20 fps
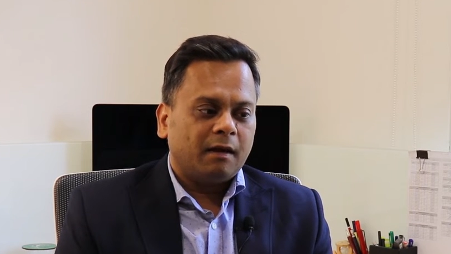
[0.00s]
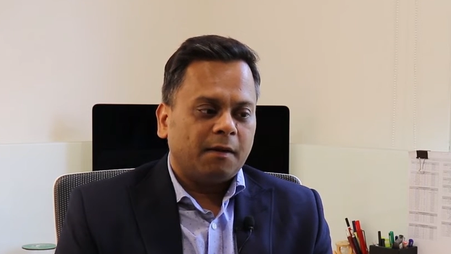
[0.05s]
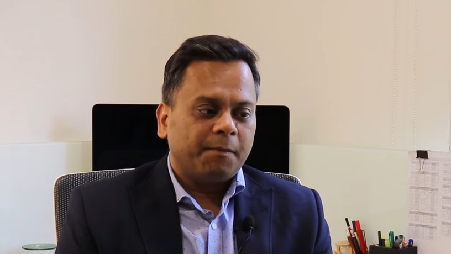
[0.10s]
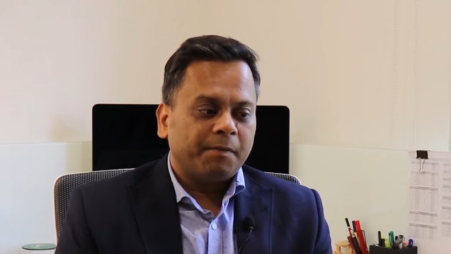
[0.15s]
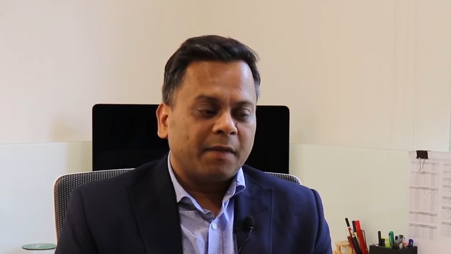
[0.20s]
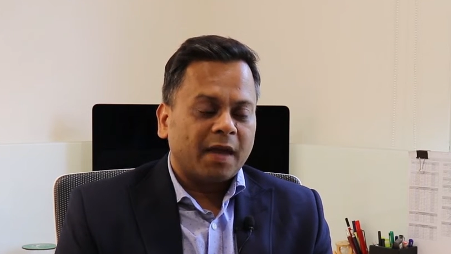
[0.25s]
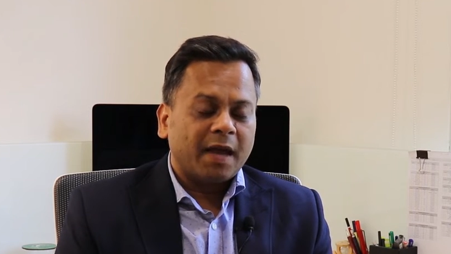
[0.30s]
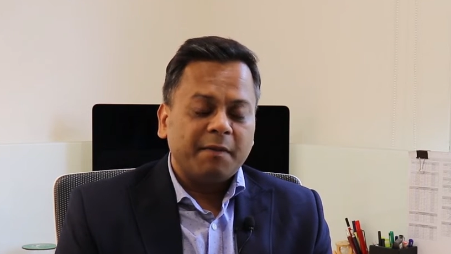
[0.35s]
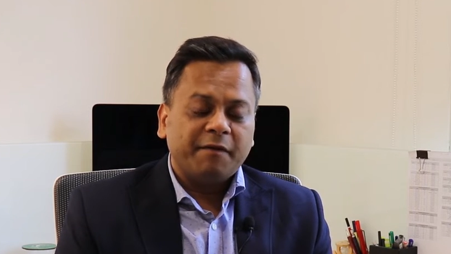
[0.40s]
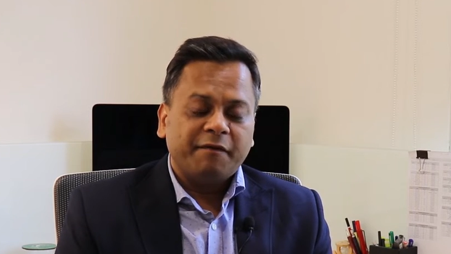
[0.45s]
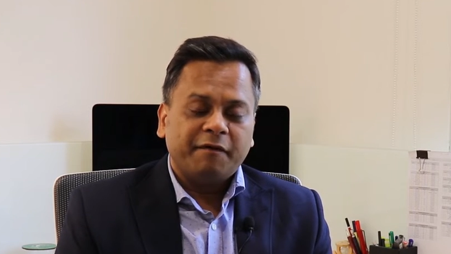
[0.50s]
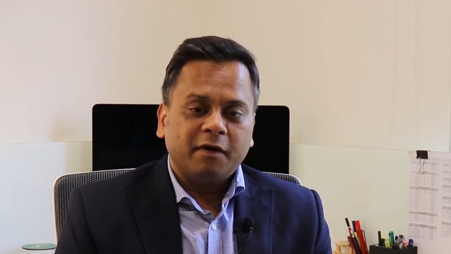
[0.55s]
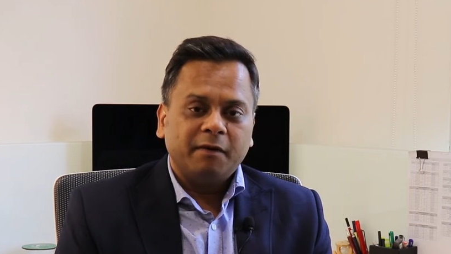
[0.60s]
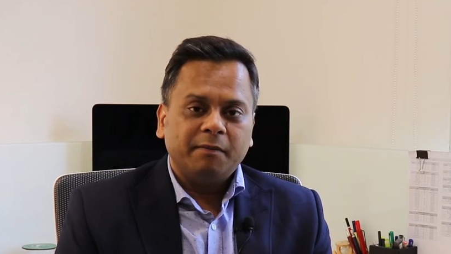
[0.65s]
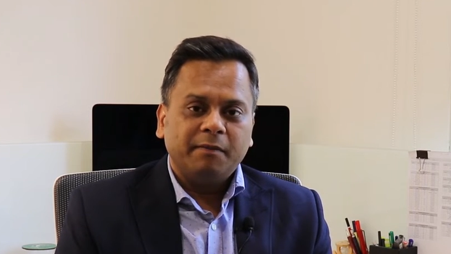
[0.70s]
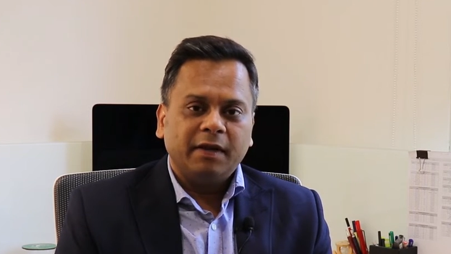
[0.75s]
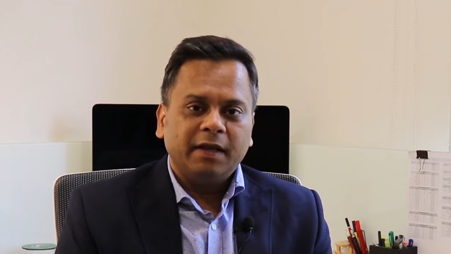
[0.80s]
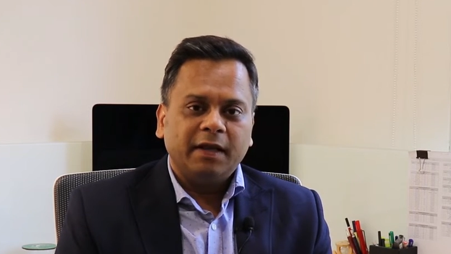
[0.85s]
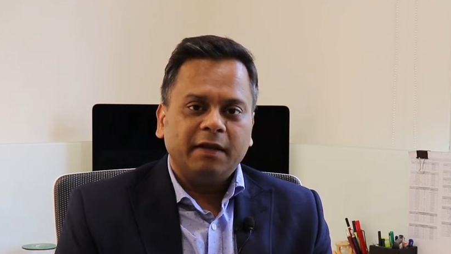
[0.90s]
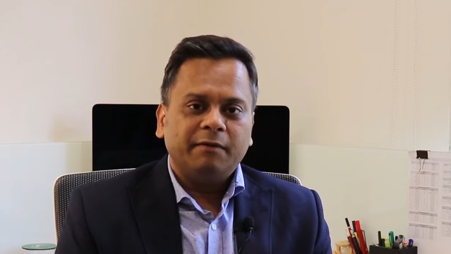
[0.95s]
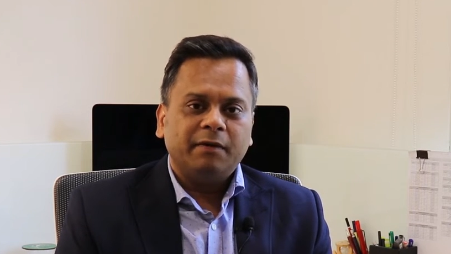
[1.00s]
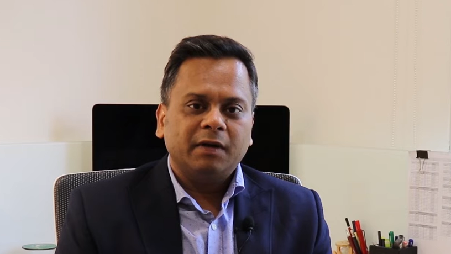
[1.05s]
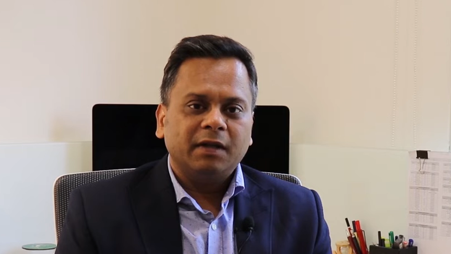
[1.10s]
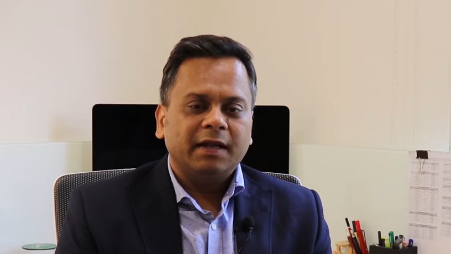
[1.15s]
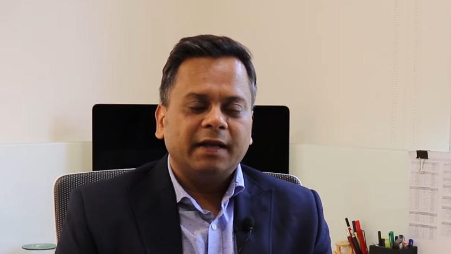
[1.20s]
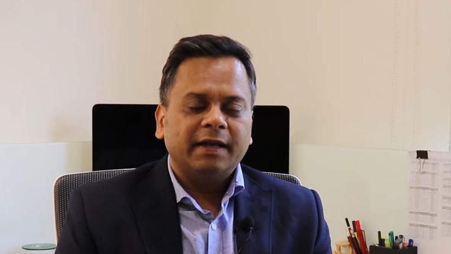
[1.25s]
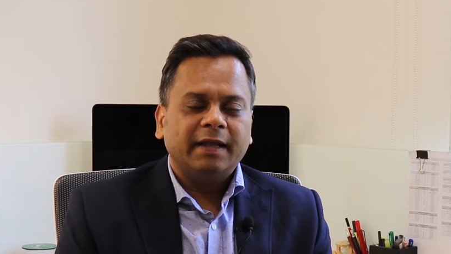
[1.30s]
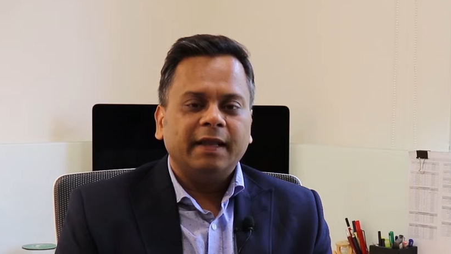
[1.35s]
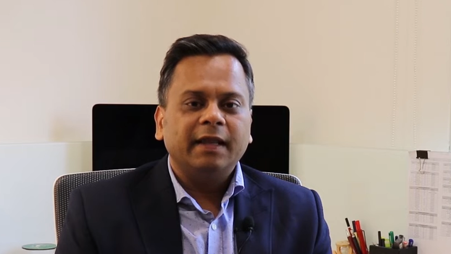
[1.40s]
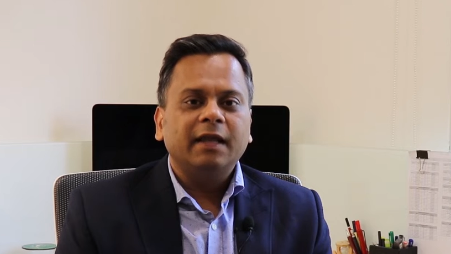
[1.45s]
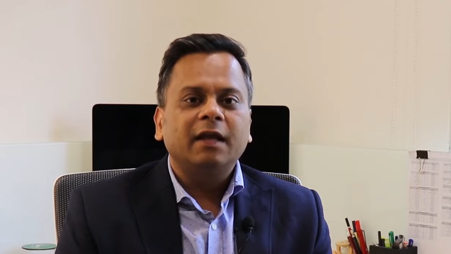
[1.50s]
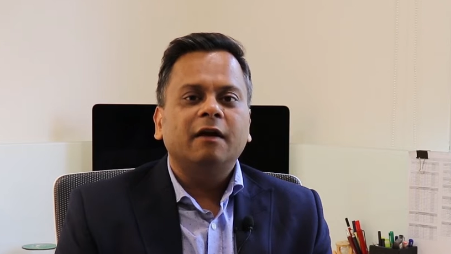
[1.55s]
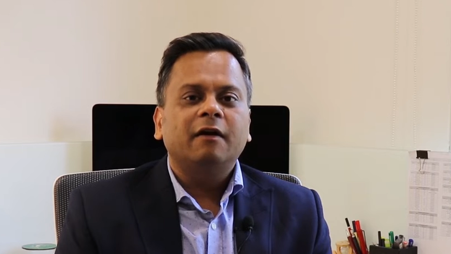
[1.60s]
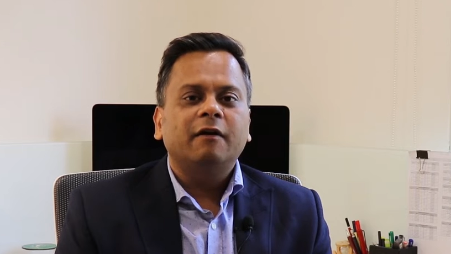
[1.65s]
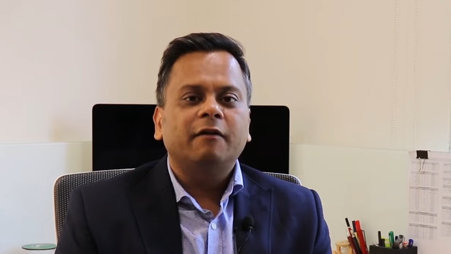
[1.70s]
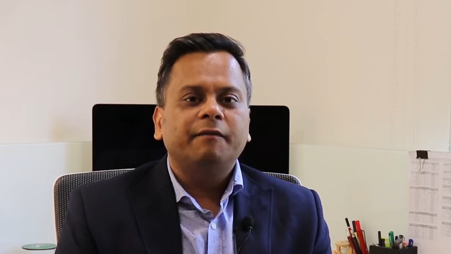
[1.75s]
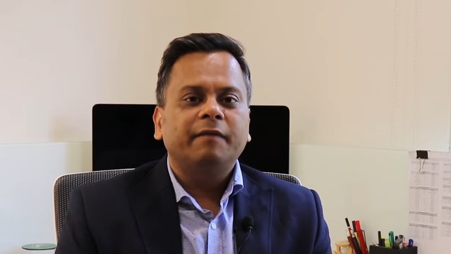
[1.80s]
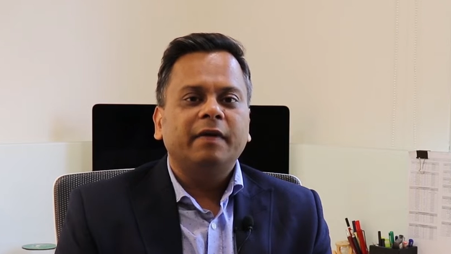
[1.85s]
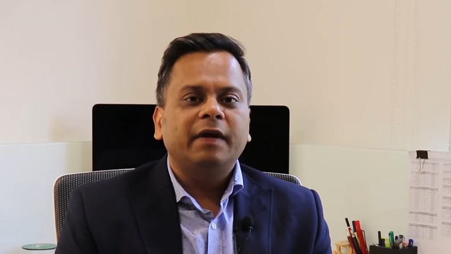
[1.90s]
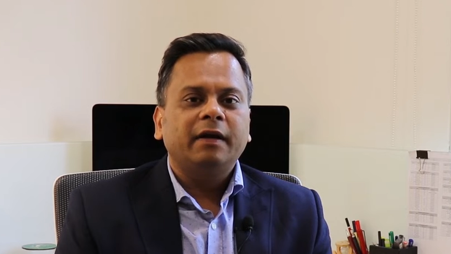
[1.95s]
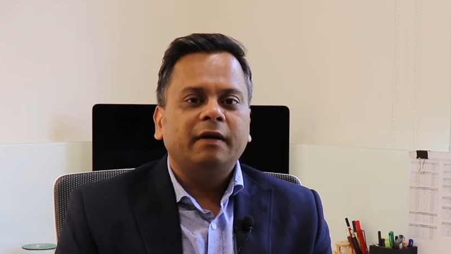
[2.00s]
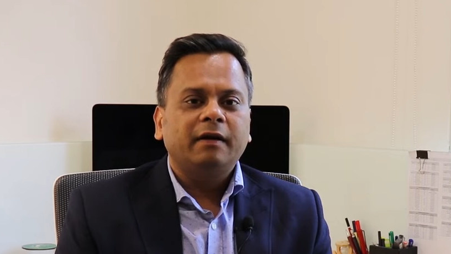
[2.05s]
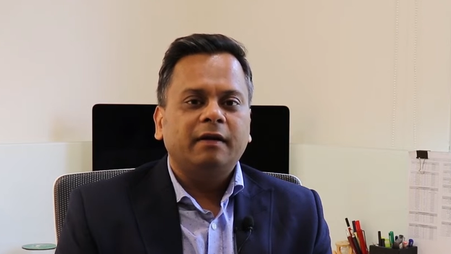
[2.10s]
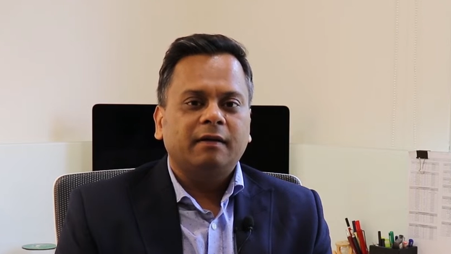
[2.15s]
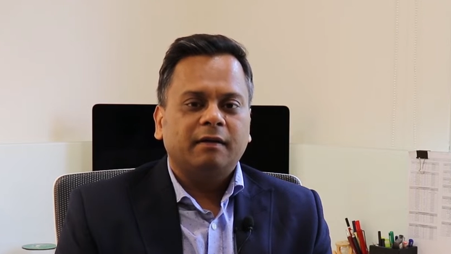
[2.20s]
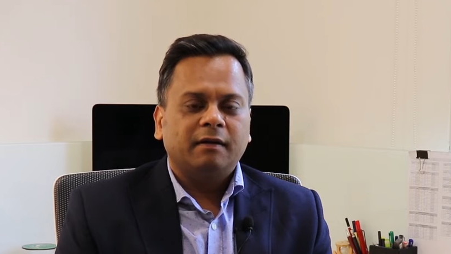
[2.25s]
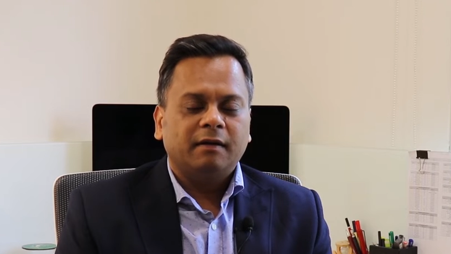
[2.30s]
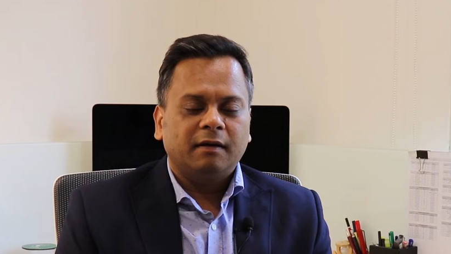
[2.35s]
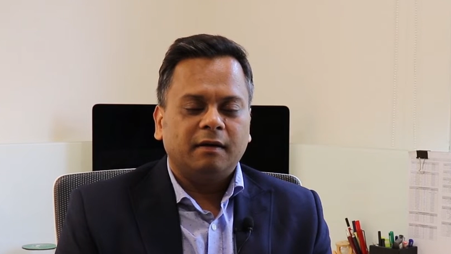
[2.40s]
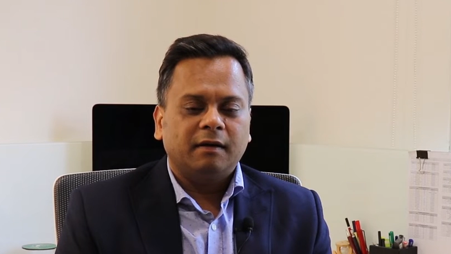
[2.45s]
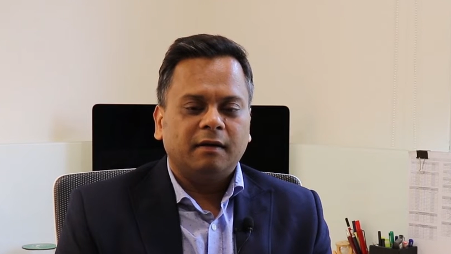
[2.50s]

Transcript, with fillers: Um, I'm a firm believer that any government